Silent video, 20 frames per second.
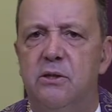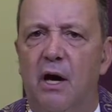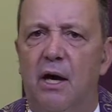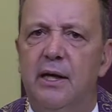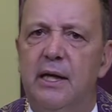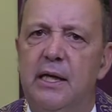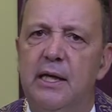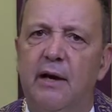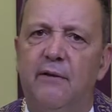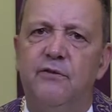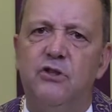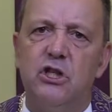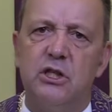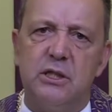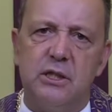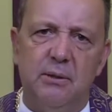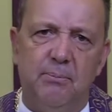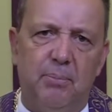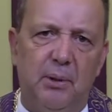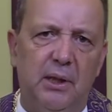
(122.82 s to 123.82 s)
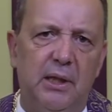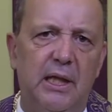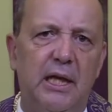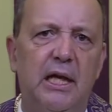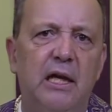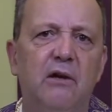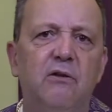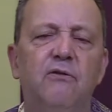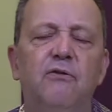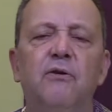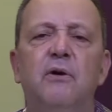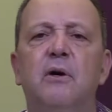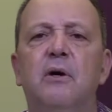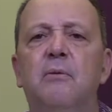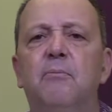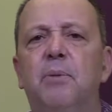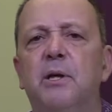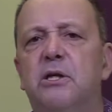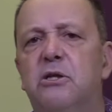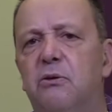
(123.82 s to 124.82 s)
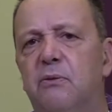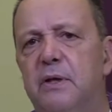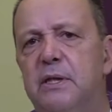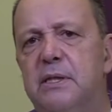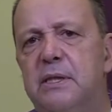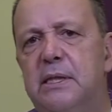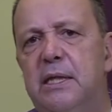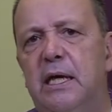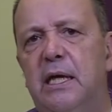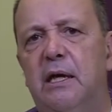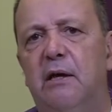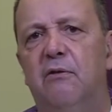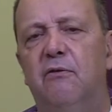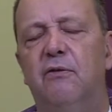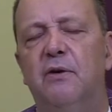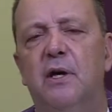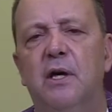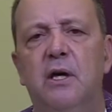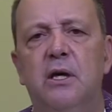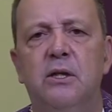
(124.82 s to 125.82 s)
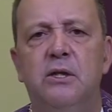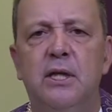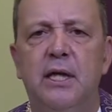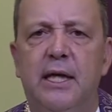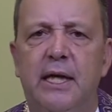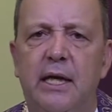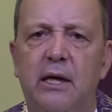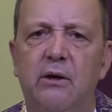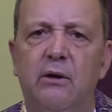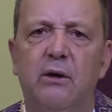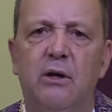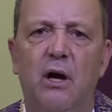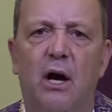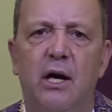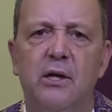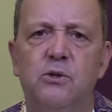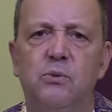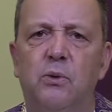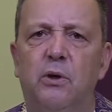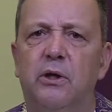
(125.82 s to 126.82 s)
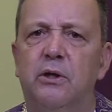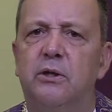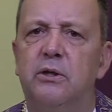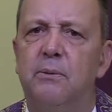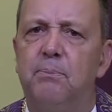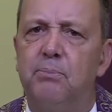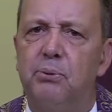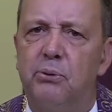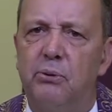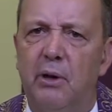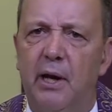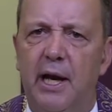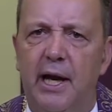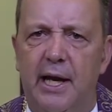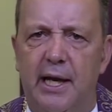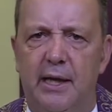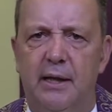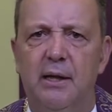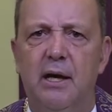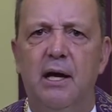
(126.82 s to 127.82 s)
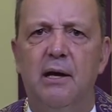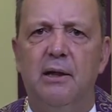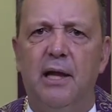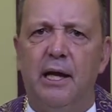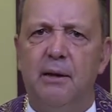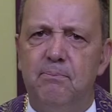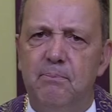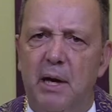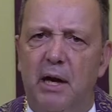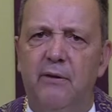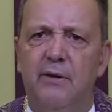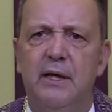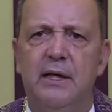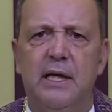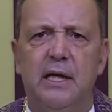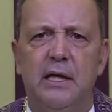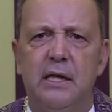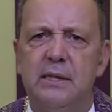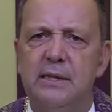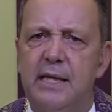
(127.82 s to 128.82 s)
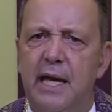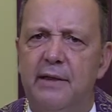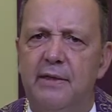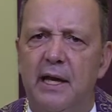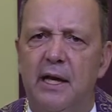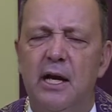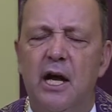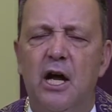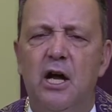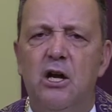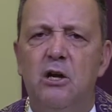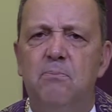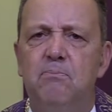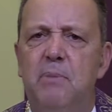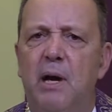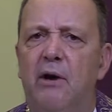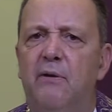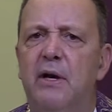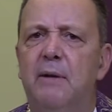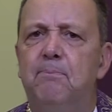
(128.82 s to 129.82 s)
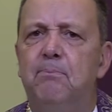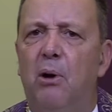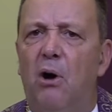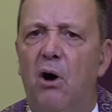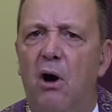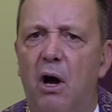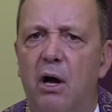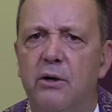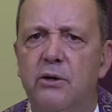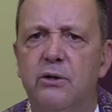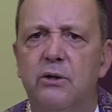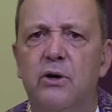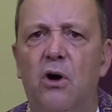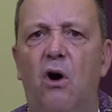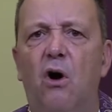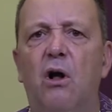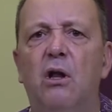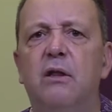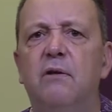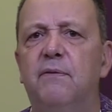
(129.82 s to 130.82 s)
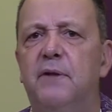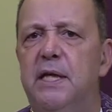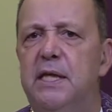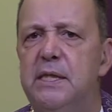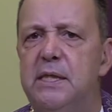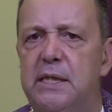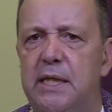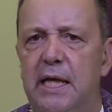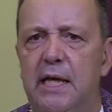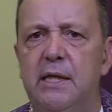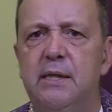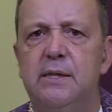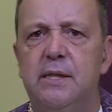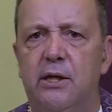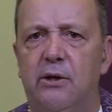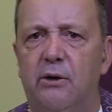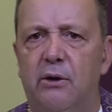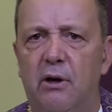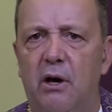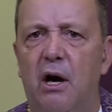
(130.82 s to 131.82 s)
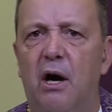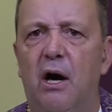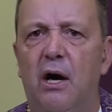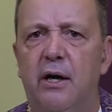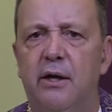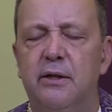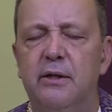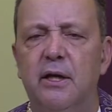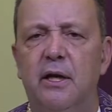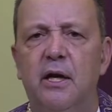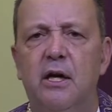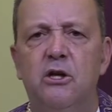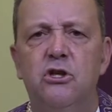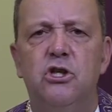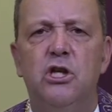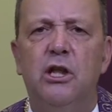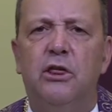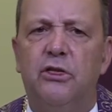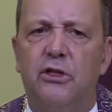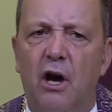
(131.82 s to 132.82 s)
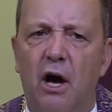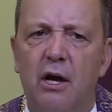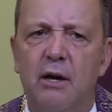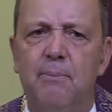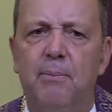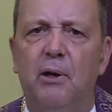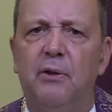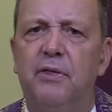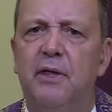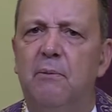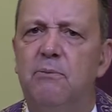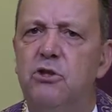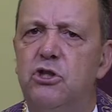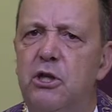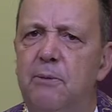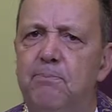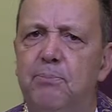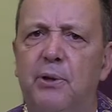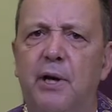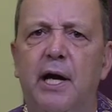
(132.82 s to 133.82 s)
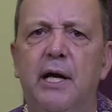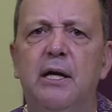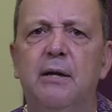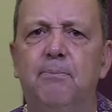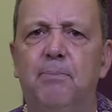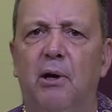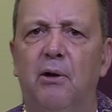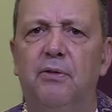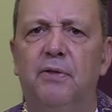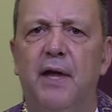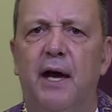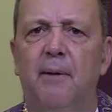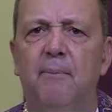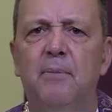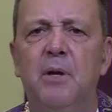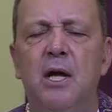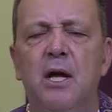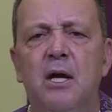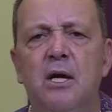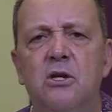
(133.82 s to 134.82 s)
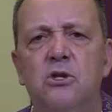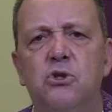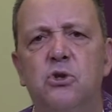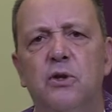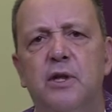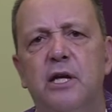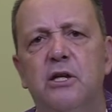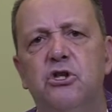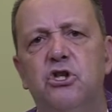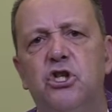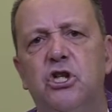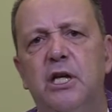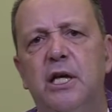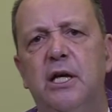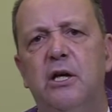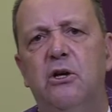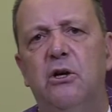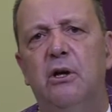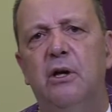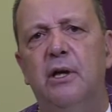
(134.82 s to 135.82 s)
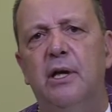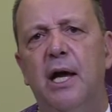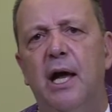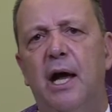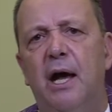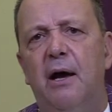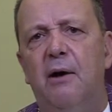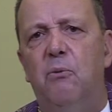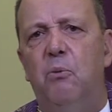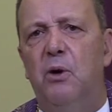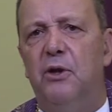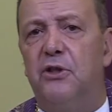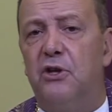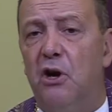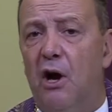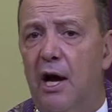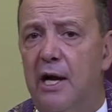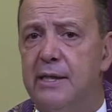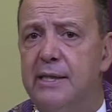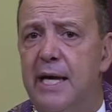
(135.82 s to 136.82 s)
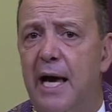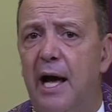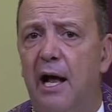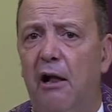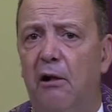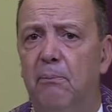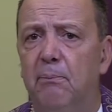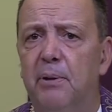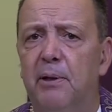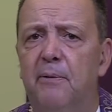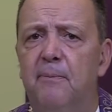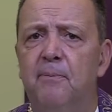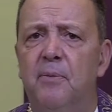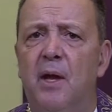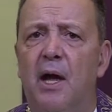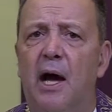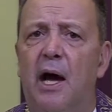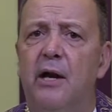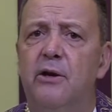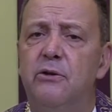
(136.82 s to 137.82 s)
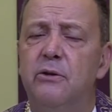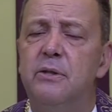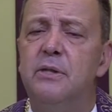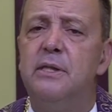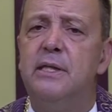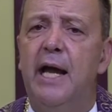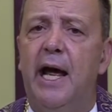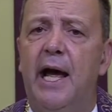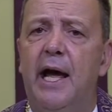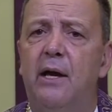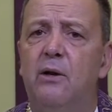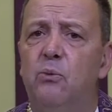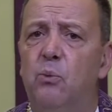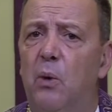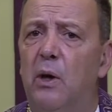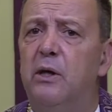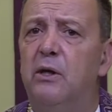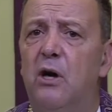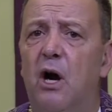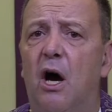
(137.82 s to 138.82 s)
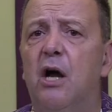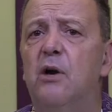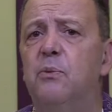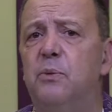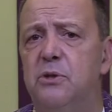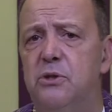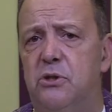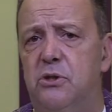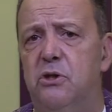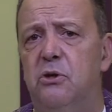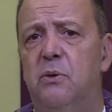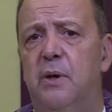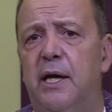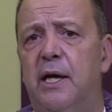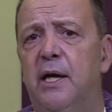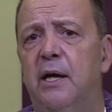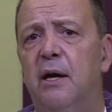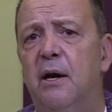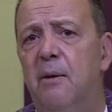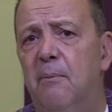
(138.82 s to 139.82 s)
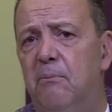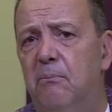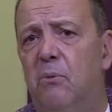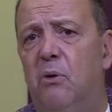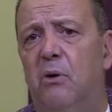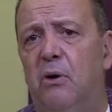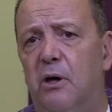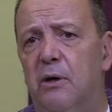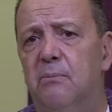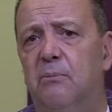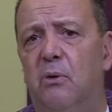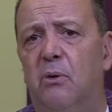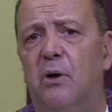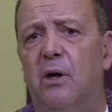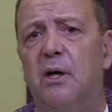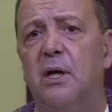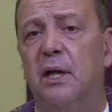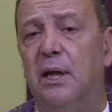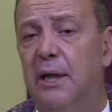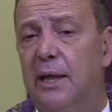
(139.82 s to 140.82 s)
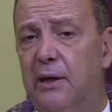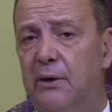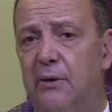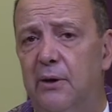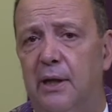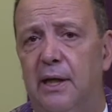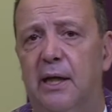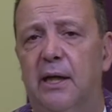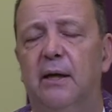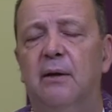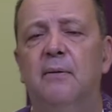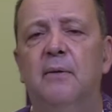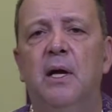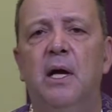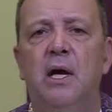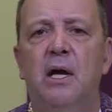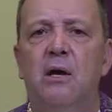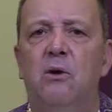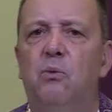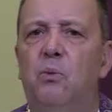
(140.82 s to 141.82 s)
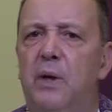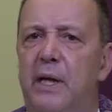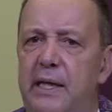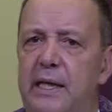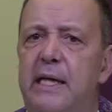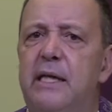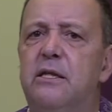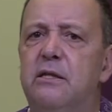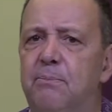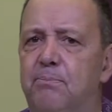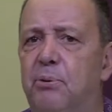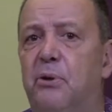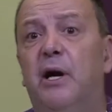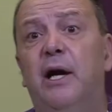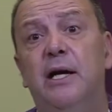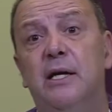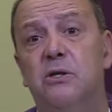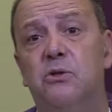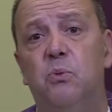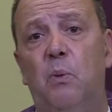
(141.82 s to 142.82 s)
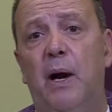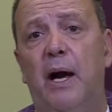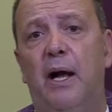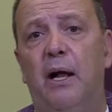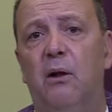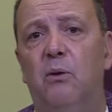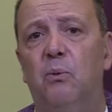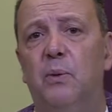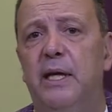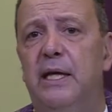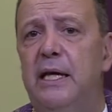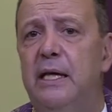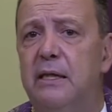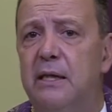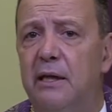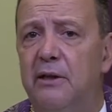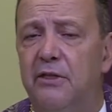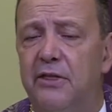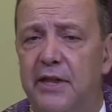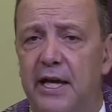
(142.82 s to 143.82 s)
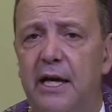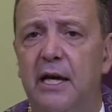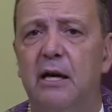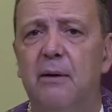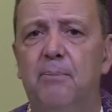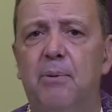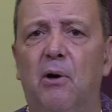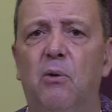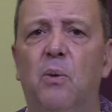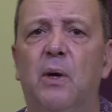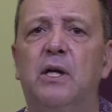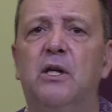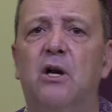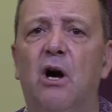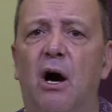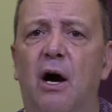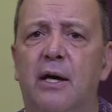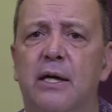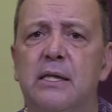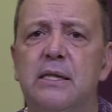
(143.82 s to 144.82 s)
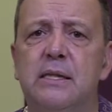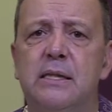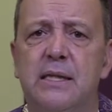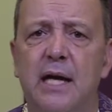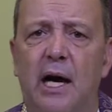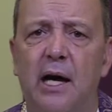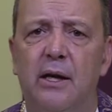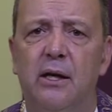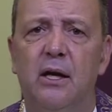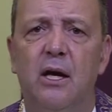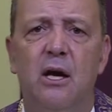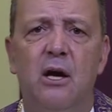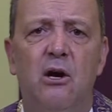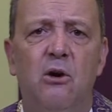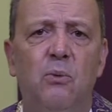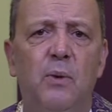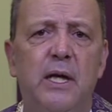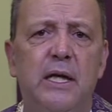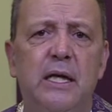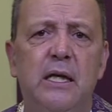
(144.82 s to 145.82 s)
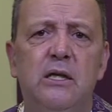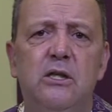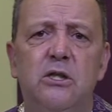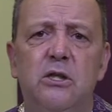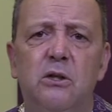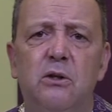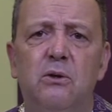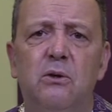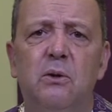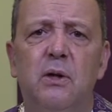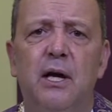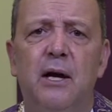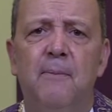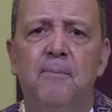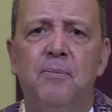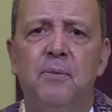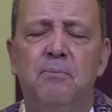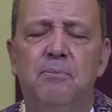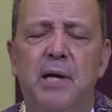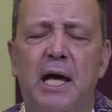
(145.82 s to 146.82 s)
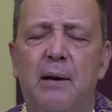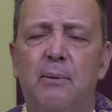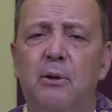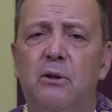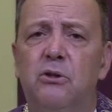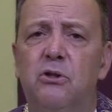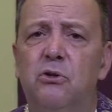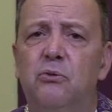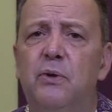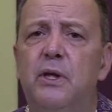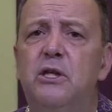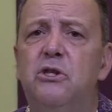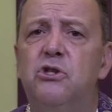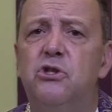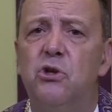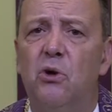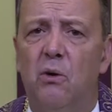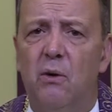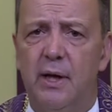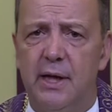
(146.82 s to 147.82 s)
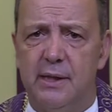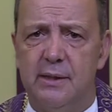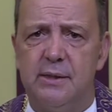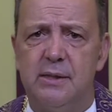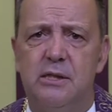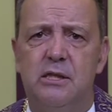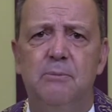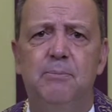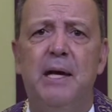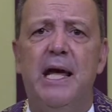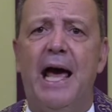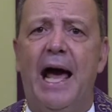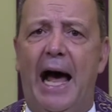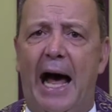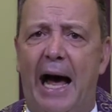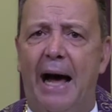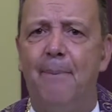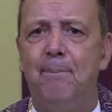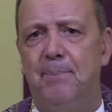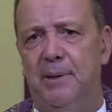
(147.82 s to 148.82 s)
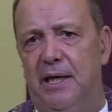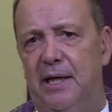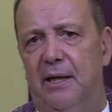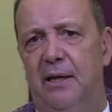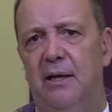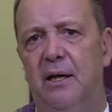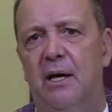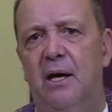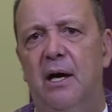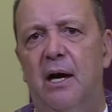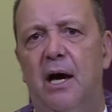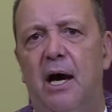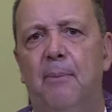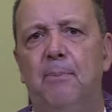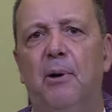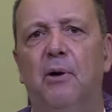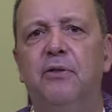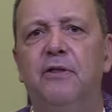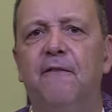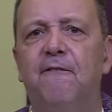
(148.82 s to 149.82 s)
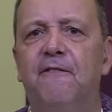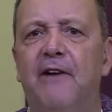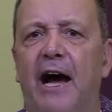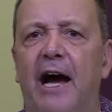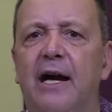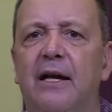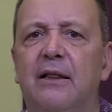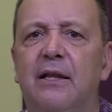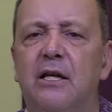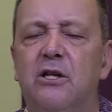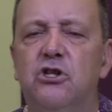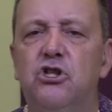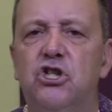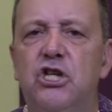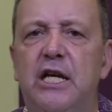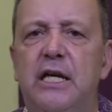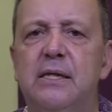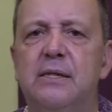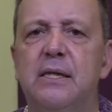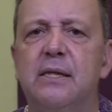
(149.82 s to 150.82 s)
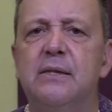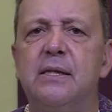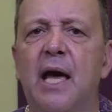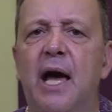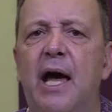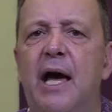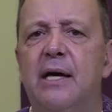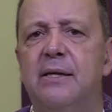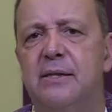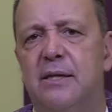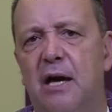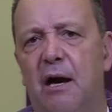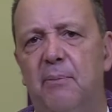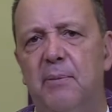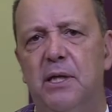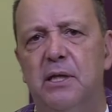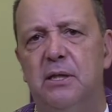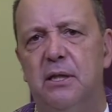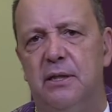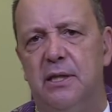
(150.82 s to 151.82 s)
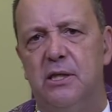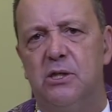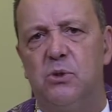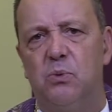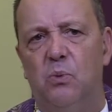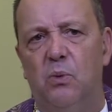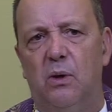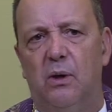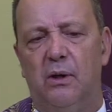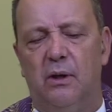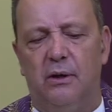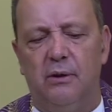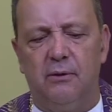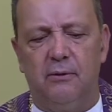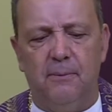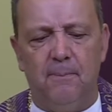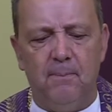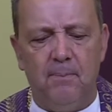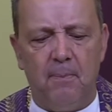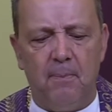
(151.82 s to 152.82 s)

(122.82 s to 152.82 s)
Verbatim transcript: not enough just to believe, but to receive, to hear God's word, to pray, like Mary did. It said that Mary pondered all of these things in her heart. She thought about them, she prayed about them, so that she could, with God's help, understand what God was doing more and more clearly we need to pray as well. We need to think about what God has done. We need to be able to rejoice, to be happy about the fact that Jesus has come into this world.